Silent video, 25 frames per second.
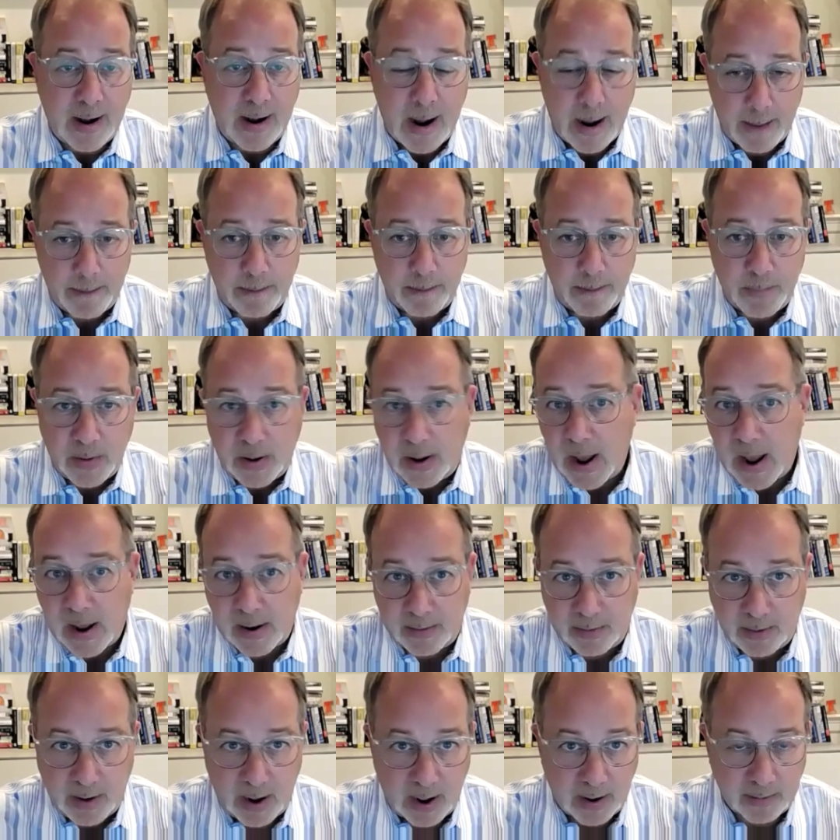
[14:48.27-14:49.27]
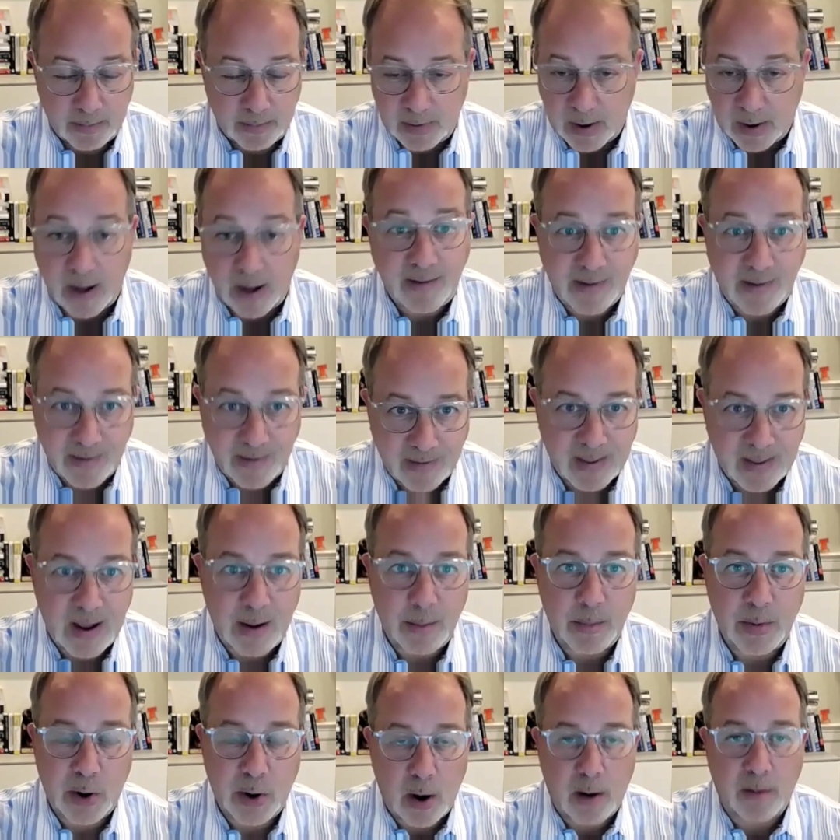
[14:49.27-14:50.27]
And license
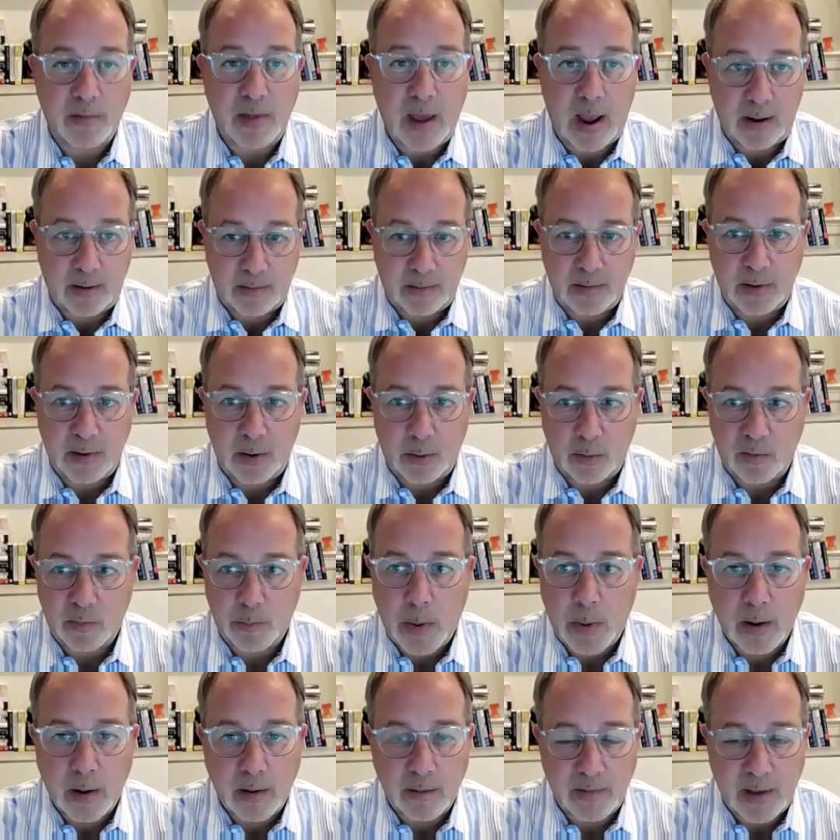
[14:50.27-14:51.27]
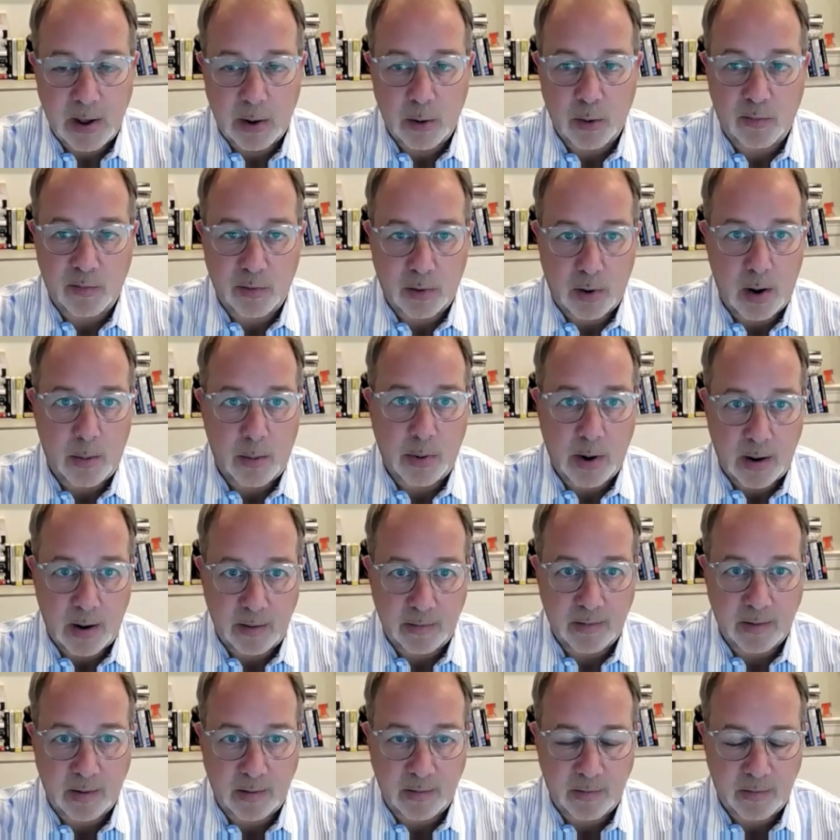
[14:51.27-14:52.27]
them, and all that, as part of that overall
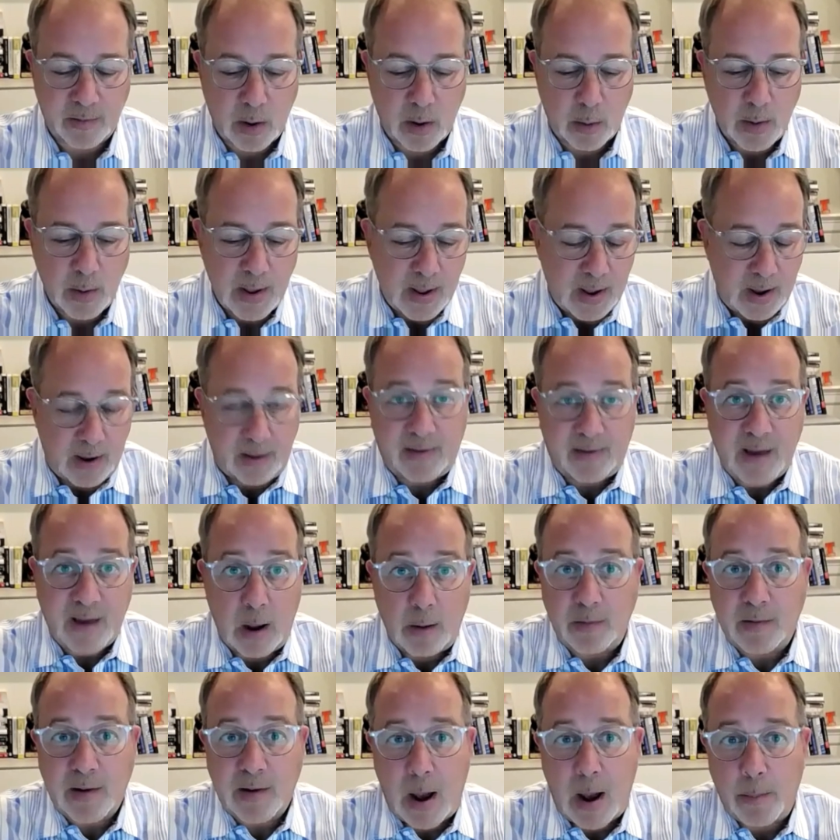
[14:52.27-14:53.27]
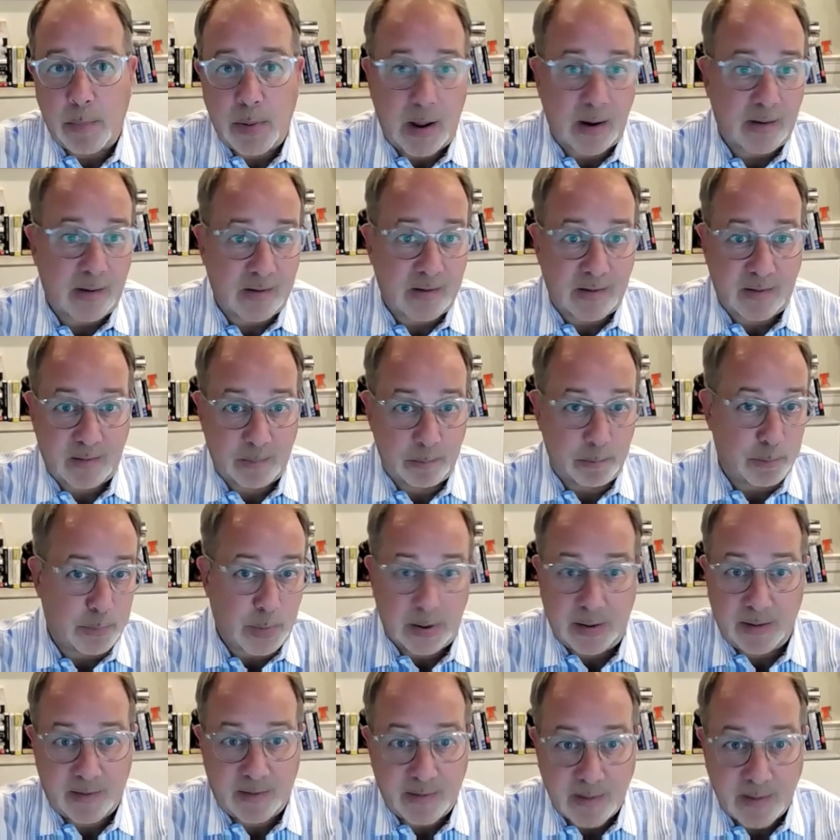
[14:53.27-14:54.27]
process. So it sounds complex,
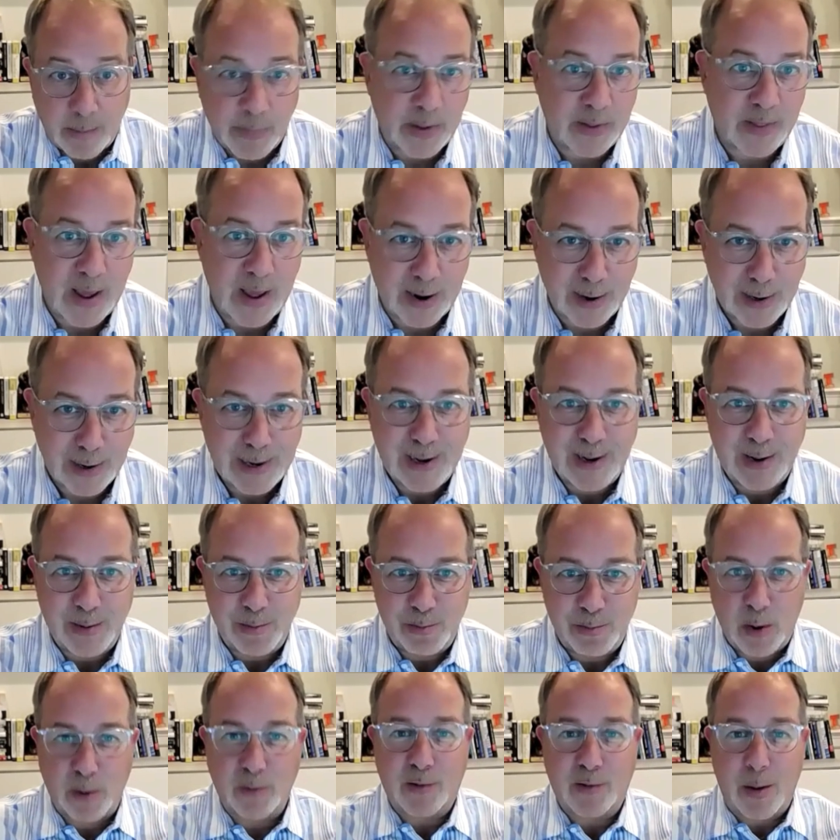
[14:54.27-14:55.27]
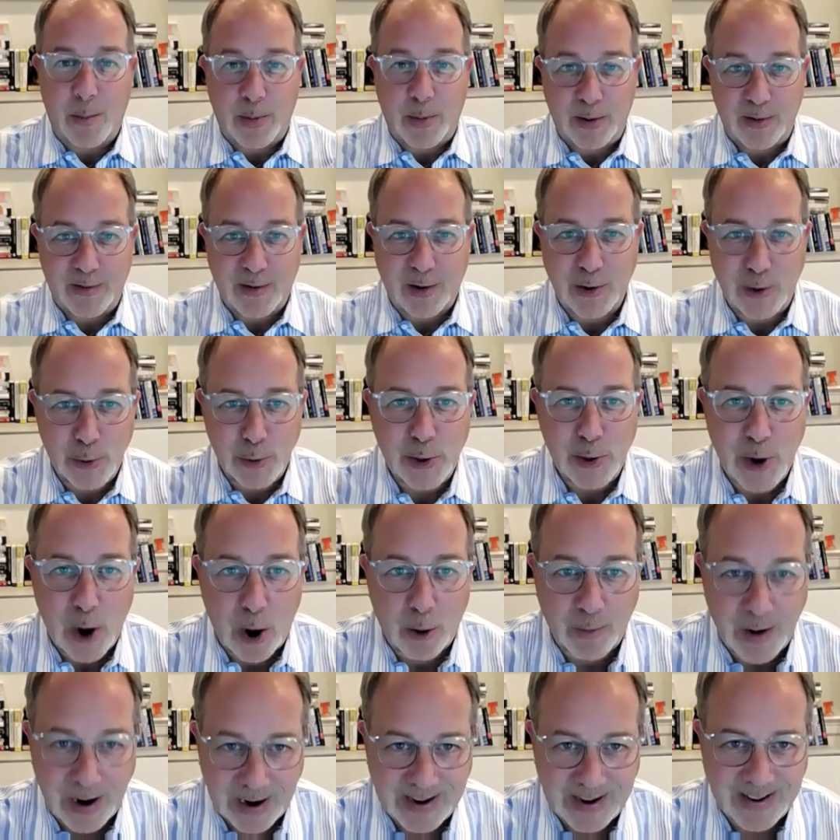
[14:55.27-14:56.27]
but it's something that most companies are doing
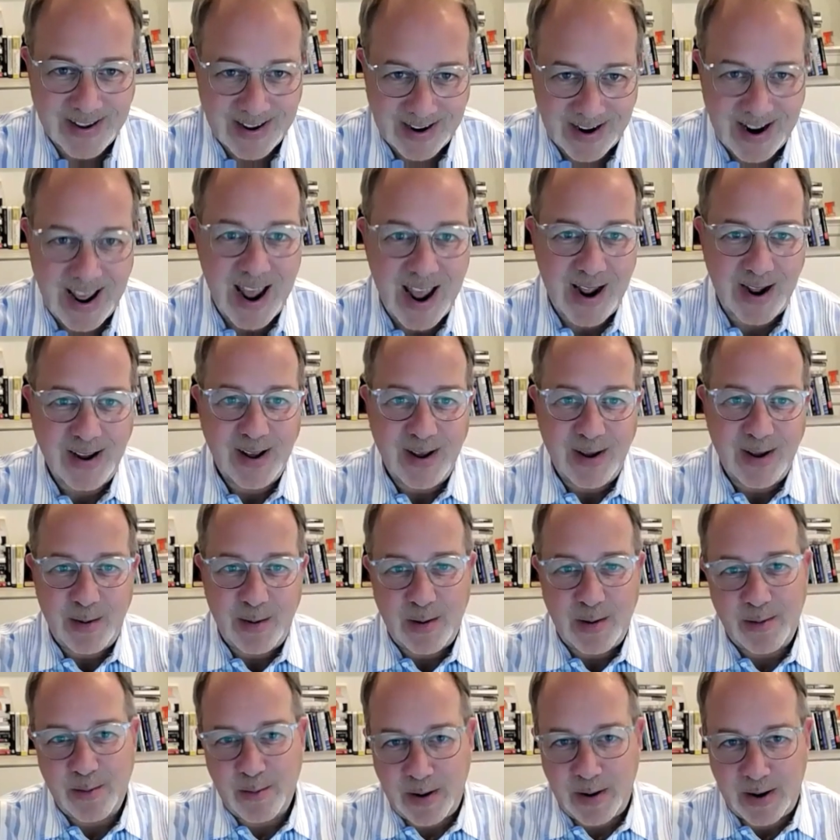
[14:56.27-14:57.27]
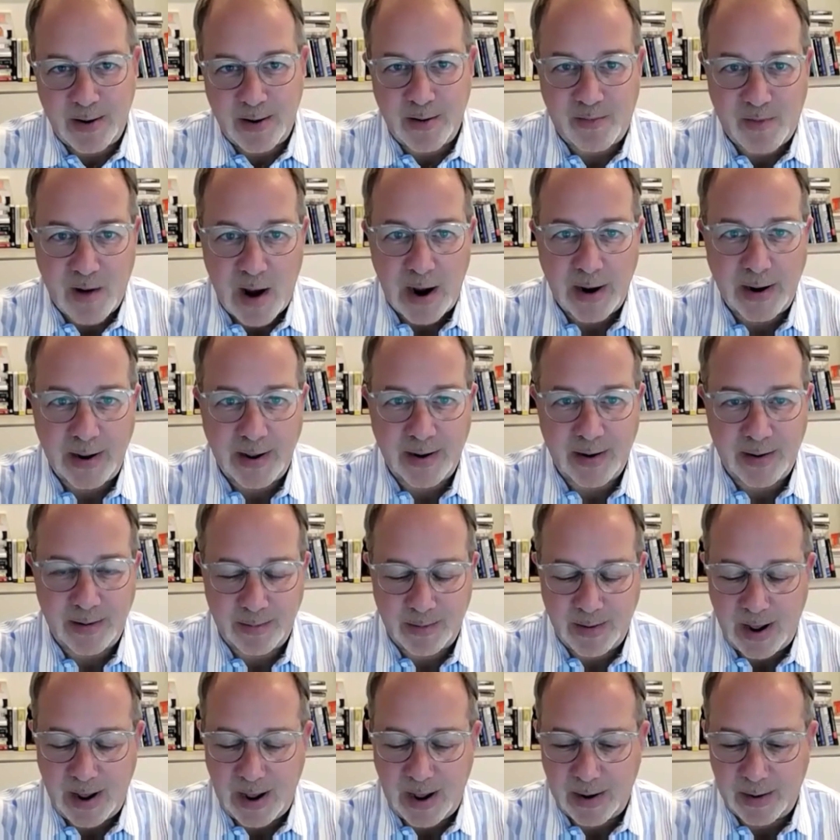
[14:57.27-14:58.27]
already today in
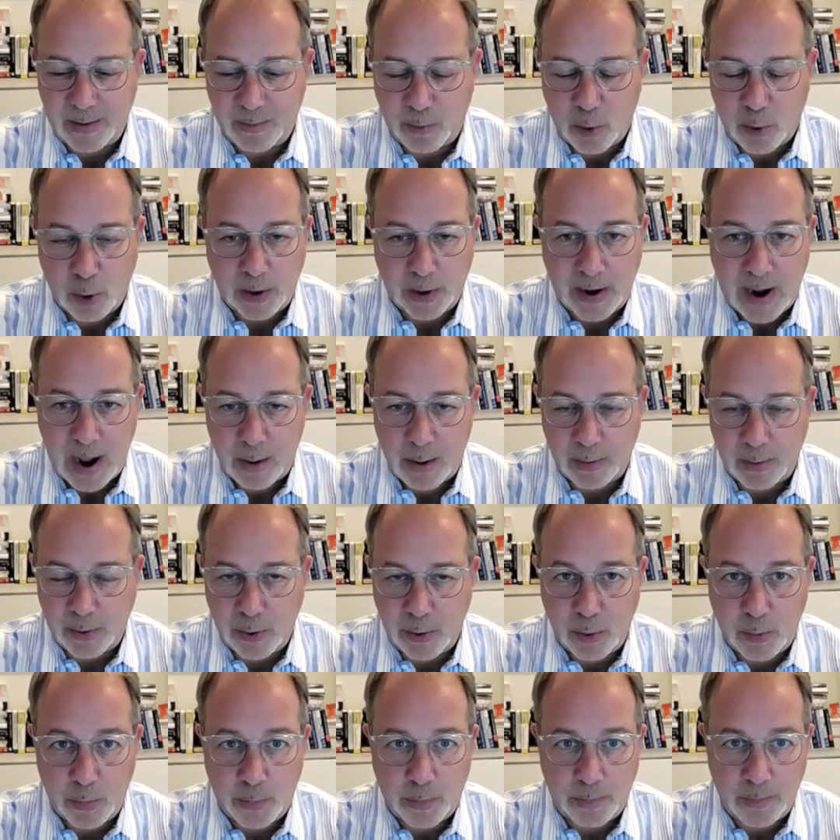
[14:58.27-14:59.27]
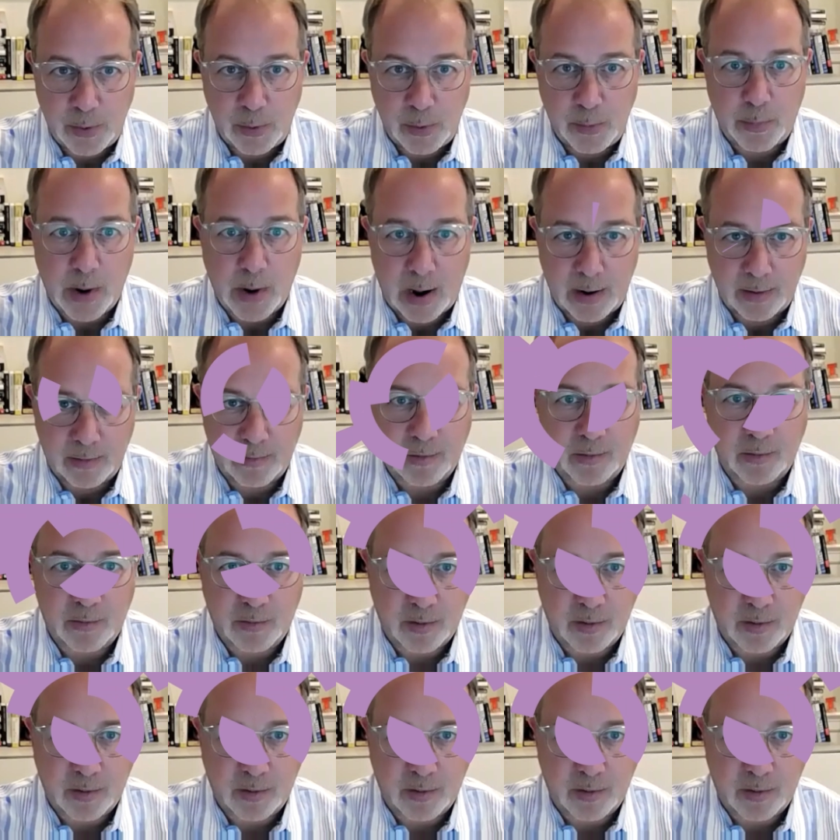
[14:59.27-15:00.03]
defining and rolling out new products or